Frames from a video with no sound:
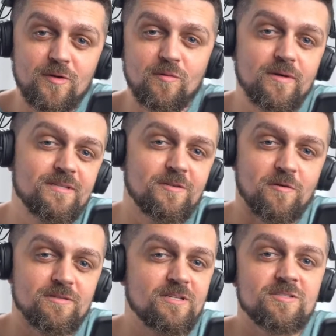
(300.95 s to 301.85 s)
you with
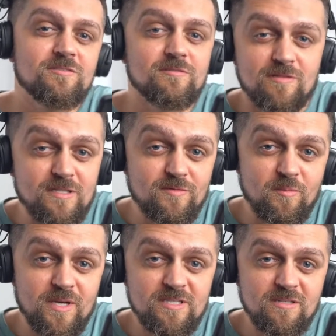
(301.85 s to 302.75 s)
your digital
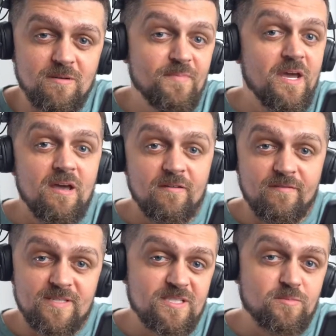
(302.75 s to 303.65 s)
transformation,
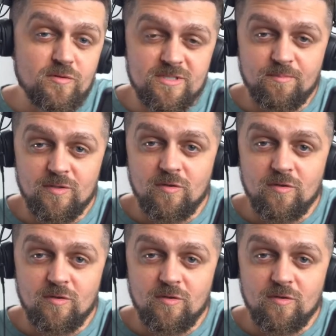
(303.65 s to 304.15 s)
visit Precipito